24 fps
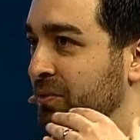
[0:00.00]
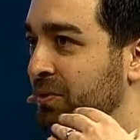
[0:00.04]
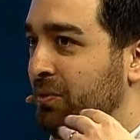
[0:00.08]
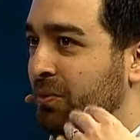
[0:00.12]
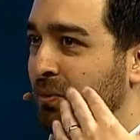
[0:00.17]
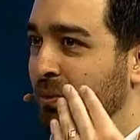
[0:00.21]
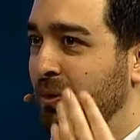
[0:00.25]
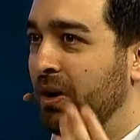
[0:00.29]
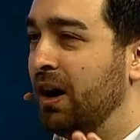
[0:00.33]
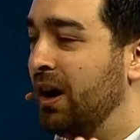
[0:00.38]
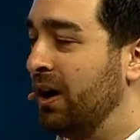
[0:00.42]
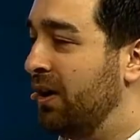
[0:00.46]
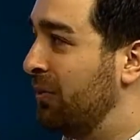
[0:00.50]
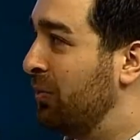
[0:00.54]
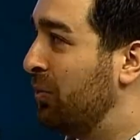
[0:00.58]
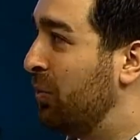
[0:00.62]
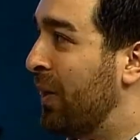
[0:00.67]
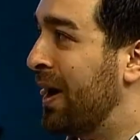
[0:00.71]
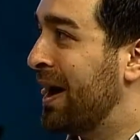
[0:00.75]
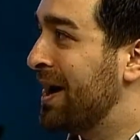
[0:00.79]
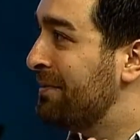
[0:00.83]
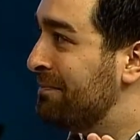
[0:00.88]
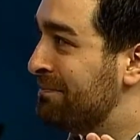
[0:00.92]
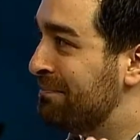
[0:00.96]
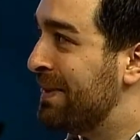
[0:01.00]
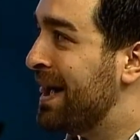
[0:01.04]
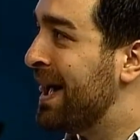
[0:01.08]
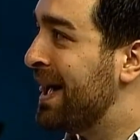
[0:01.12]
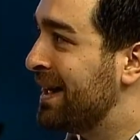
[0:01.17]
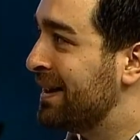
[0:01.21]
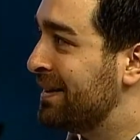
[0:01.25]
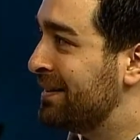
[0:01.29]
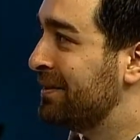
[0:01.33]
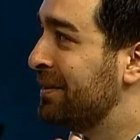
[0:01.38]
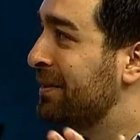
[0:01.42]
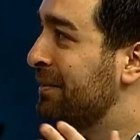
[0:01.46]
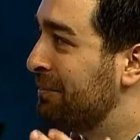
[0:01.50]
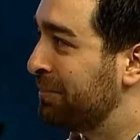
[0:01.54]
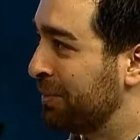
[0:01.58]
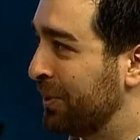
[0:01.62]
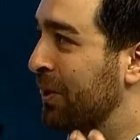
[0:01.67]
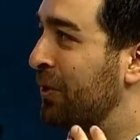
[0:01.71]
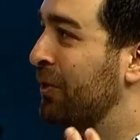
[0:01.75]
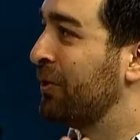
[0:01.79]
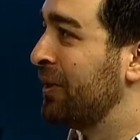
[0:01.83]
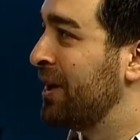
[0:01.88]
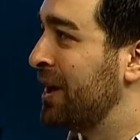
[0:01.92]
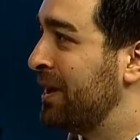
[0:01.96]
uh, white men
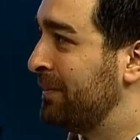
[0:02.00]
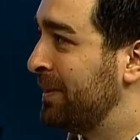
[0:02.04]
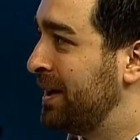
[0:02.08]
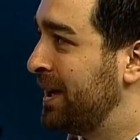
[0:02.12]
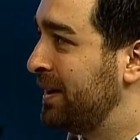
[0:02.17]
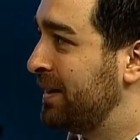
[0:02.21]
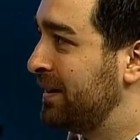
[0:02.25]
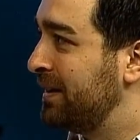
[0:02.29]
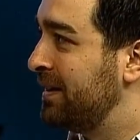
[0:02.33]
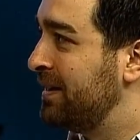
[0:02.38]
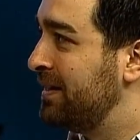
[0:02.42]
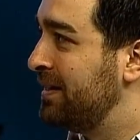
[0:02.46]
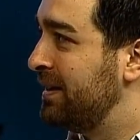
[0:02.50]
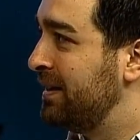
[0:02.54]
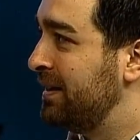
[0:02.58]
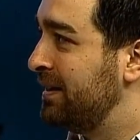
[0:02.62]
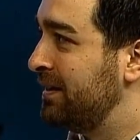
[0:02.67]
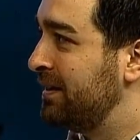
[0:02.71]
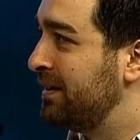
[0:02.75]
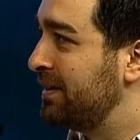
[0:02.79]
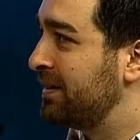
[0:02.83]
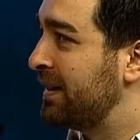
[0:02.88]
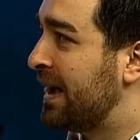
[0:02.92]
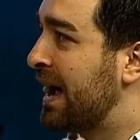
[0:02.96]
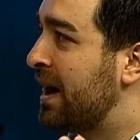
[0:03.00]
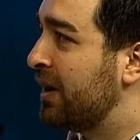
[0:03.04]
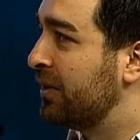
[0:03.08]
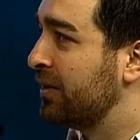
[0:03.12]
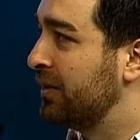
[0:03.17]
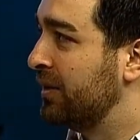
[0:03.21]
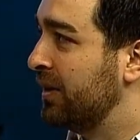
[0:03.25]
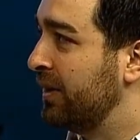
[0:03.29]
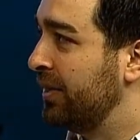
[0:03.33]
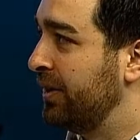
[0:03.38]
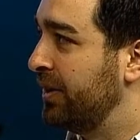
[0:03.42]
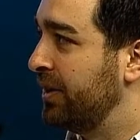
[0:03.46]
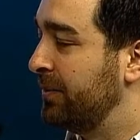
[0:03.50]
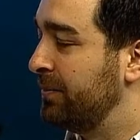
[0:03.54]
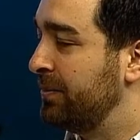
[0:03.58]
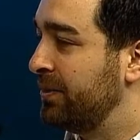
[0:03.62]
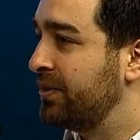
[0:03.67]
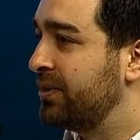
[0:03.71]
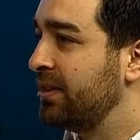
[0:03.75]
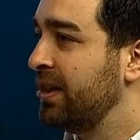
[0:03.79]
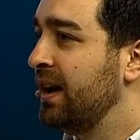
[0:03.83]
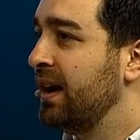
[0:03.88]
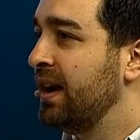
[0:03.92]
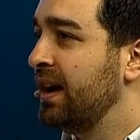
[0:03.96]
programming these
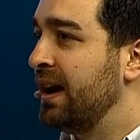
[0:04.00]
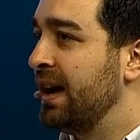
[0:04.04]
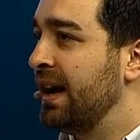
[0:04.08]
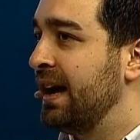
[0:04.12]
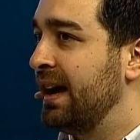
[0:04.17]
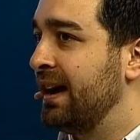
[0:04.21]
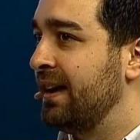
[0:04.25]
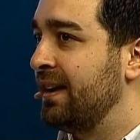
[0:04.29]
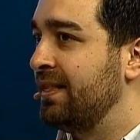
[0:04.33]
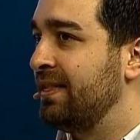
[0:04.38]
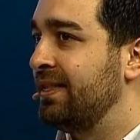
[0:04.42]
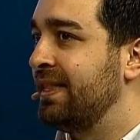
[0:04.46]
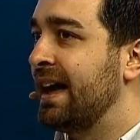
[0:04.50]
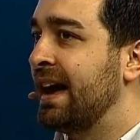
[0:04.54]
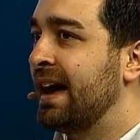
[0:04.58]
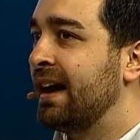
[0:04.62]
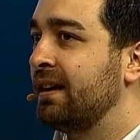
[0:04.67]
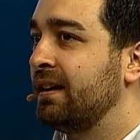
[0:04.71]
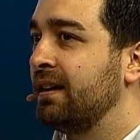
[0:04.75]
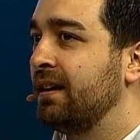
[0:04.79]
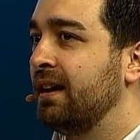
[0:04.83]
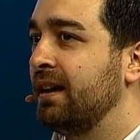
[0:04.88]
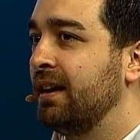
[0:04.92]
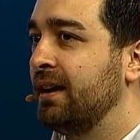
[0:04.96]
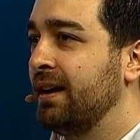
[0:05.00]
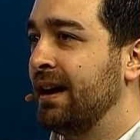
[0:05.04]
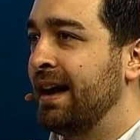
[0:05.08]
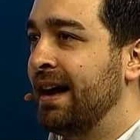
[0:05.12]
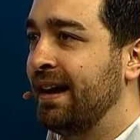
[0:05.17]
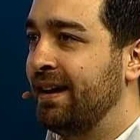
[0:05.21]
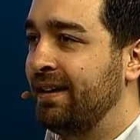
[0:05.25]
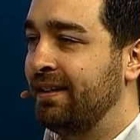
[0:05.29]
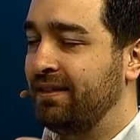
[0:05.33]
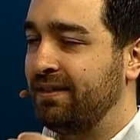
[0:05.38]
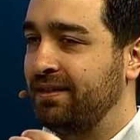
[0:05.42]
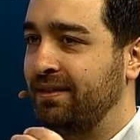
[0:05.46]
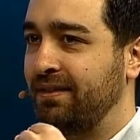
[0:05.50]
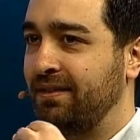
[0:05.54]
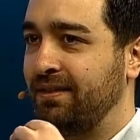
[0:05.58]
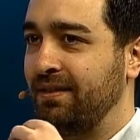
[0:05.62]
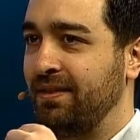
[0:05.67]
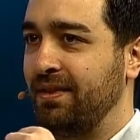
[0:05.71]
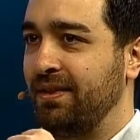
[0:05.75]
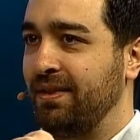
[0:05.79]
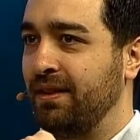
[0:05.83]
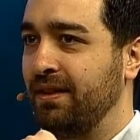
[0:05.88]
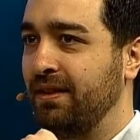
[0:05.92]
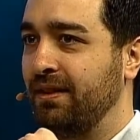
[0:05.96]
algorithms, and that uh, has
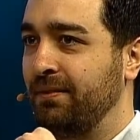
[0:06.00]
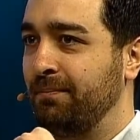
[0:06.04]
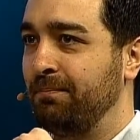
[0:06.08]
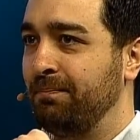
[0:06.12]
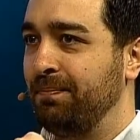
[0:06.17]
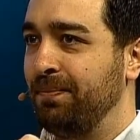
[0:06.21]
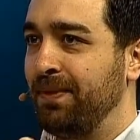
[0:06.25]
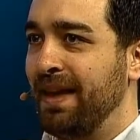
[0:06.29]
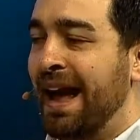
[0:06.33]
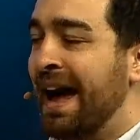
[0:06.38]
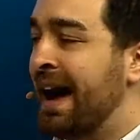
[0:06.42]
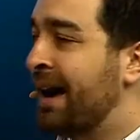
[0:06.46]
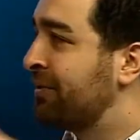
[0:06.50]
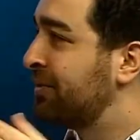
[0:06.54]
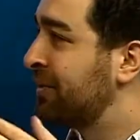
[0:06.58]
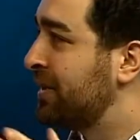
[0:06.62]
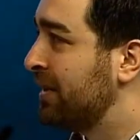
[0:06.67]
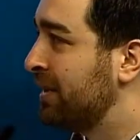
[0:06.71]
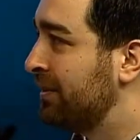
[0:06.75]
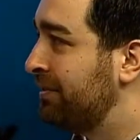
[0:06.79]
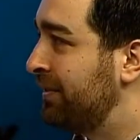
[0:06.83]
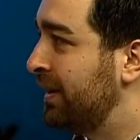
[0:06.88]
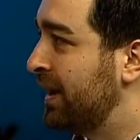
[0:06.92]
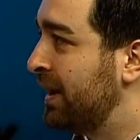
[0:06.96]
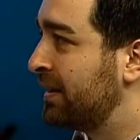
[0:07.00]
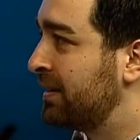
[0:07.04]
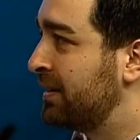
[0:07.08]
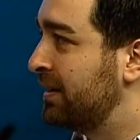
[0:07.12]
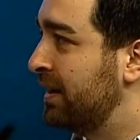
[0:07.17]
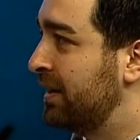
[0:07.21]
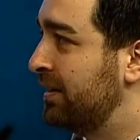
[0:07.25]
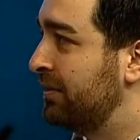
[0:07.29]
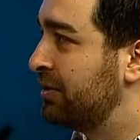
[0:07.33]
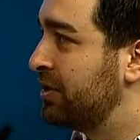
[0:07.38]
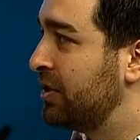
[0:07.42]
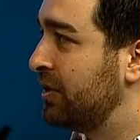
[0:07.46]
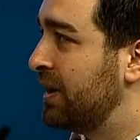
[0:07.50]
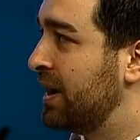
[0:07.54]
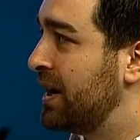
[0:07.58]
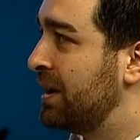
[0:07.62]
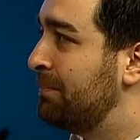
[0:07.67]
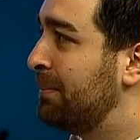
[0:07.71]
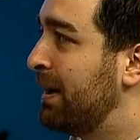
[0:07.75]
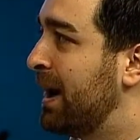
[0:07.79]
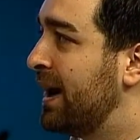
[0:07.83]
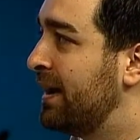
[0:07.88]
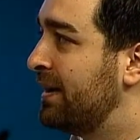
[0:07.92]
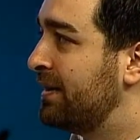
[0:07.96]
the after effect of creating
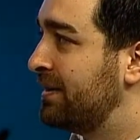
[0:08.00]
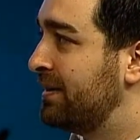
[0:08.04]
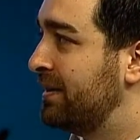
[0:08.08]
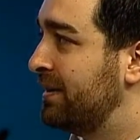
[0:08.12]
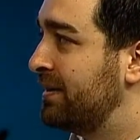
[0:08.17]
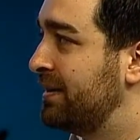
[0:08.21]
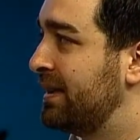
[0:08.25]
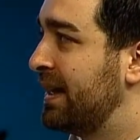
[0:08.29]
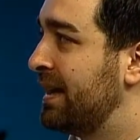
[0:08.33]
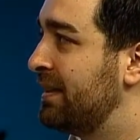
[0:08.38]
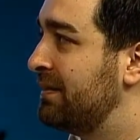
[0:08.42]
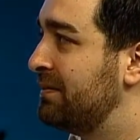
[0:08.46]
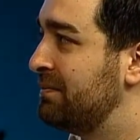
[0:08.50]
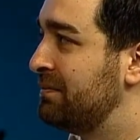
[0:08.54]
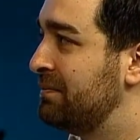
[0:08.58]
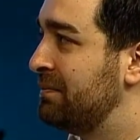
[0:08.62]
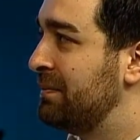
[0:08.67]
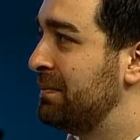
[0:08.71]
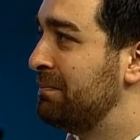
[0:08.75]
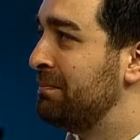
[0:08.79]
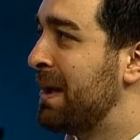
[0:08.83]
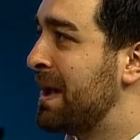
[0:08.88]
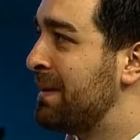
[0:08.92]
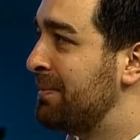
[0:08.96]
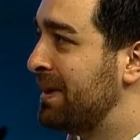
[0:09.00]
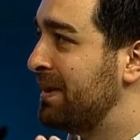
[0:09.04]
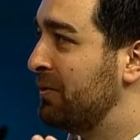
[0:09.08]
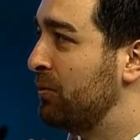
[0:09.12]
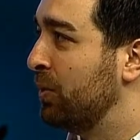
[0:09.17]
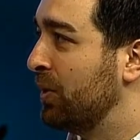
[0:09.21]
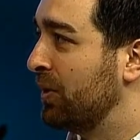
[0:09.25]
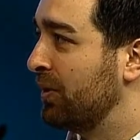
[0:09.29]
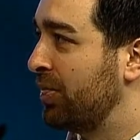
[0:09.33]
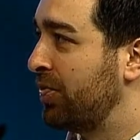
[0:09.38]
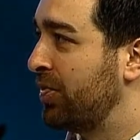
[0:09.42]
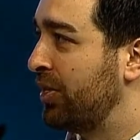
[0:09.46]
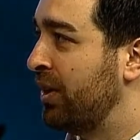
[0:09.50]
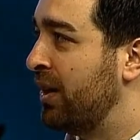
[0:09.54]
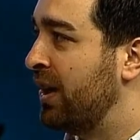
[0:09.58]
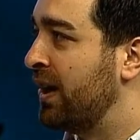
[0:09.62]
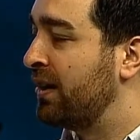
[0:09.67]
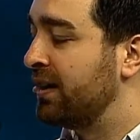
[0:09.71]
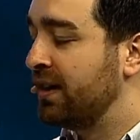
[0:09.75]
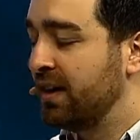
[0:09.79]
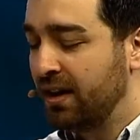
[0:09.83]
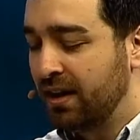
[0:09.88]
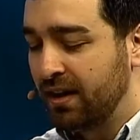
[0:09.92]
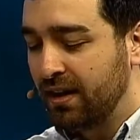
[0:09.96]
biases that maybe weren't thought.